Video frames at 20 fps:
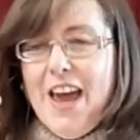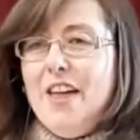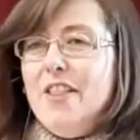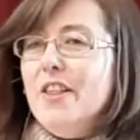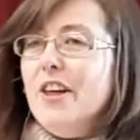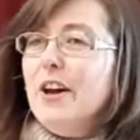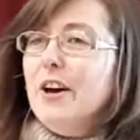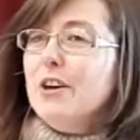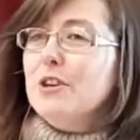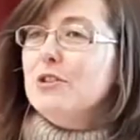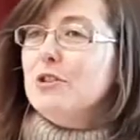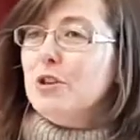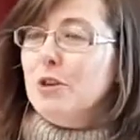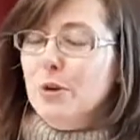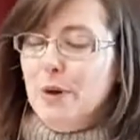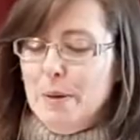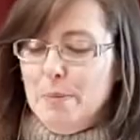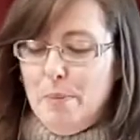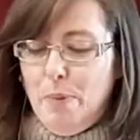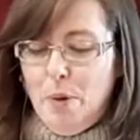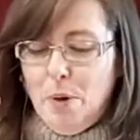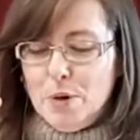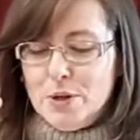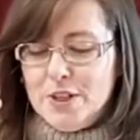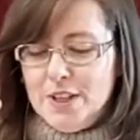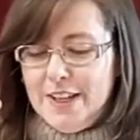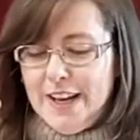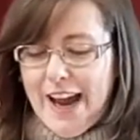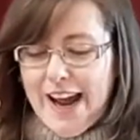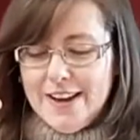There are two
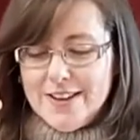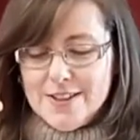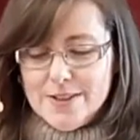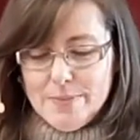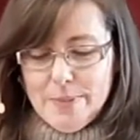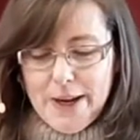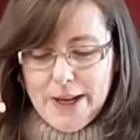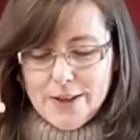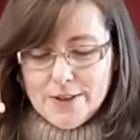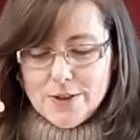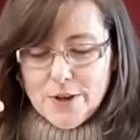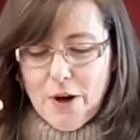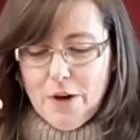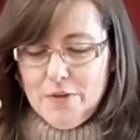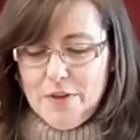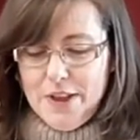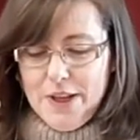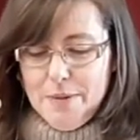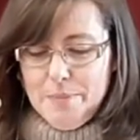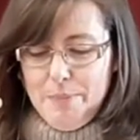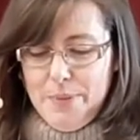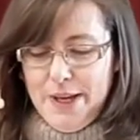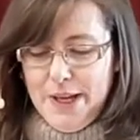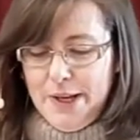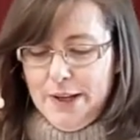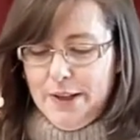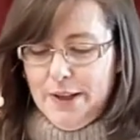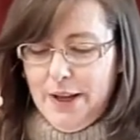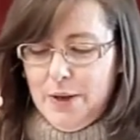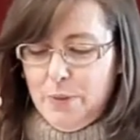important aspects of the
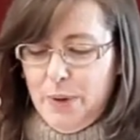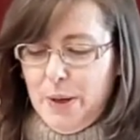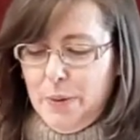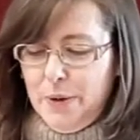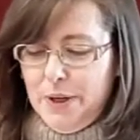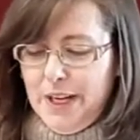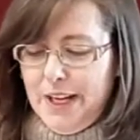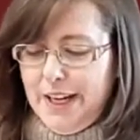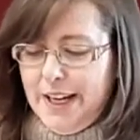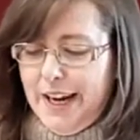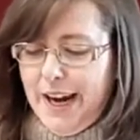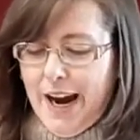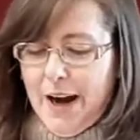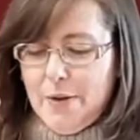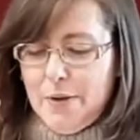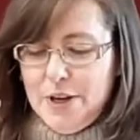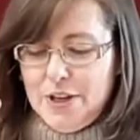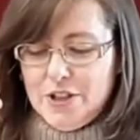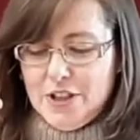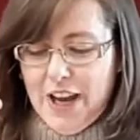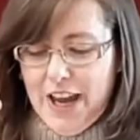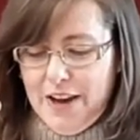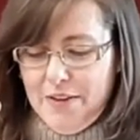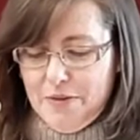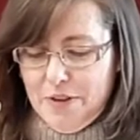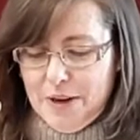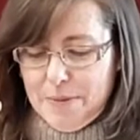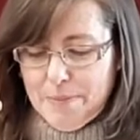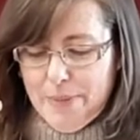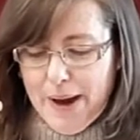appeal, and we would encourage
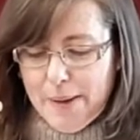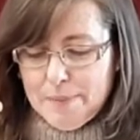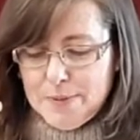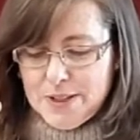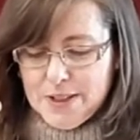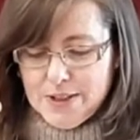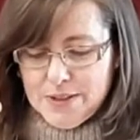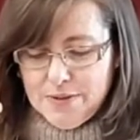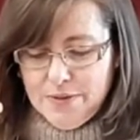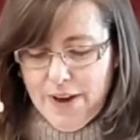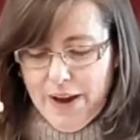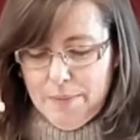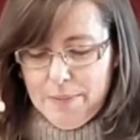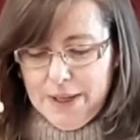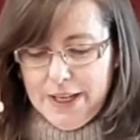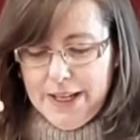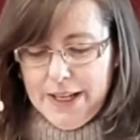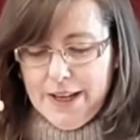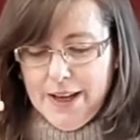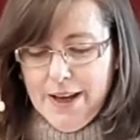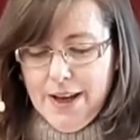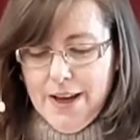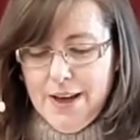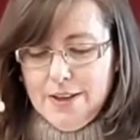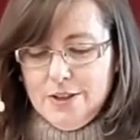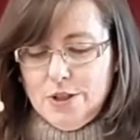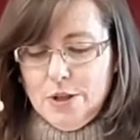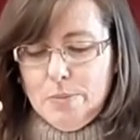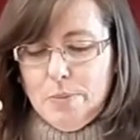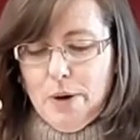every Baptist family
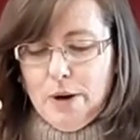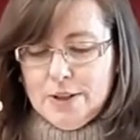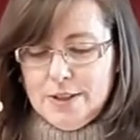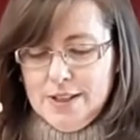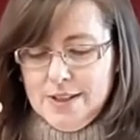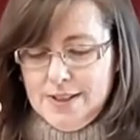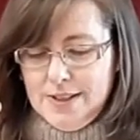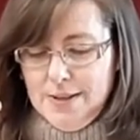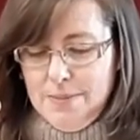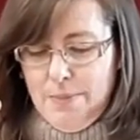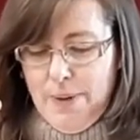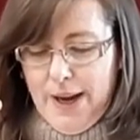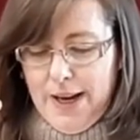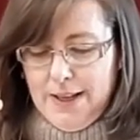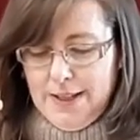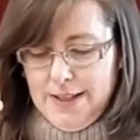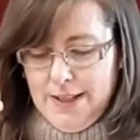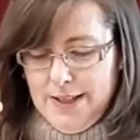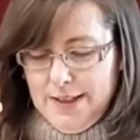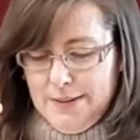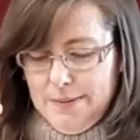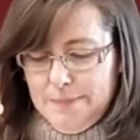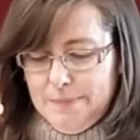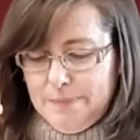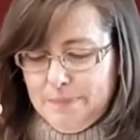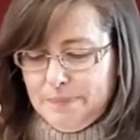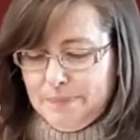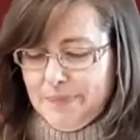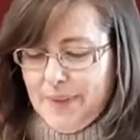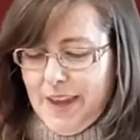to participate in.
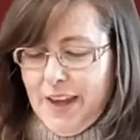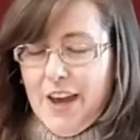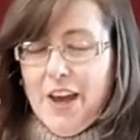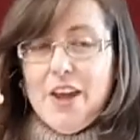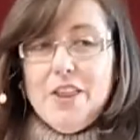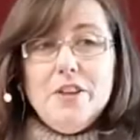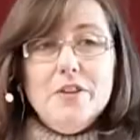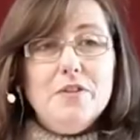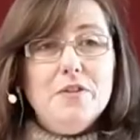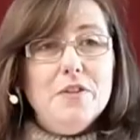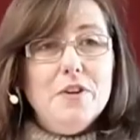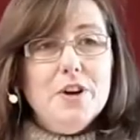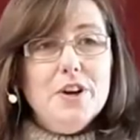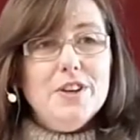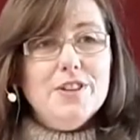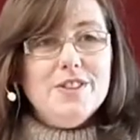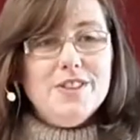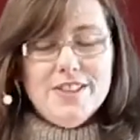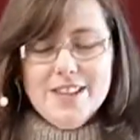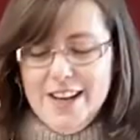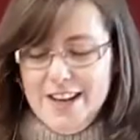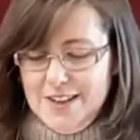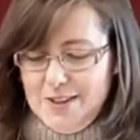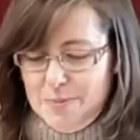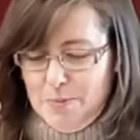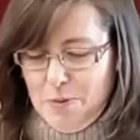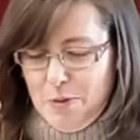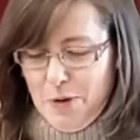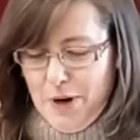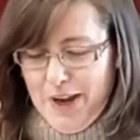The first
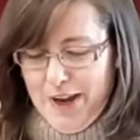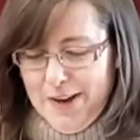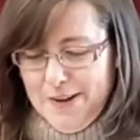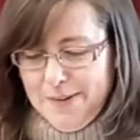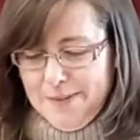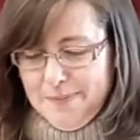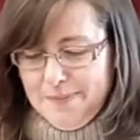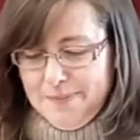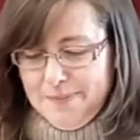is prayer.